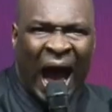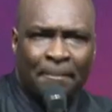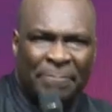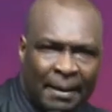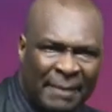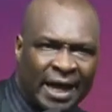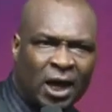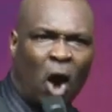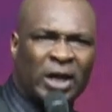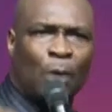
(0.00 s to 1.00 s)
and by my
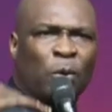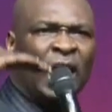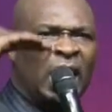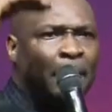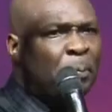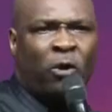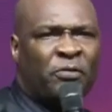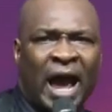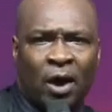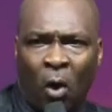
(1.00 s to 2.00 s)
God I will leap
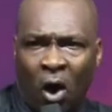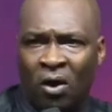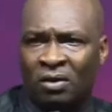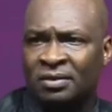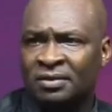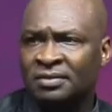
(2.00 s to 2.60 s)
over a wall.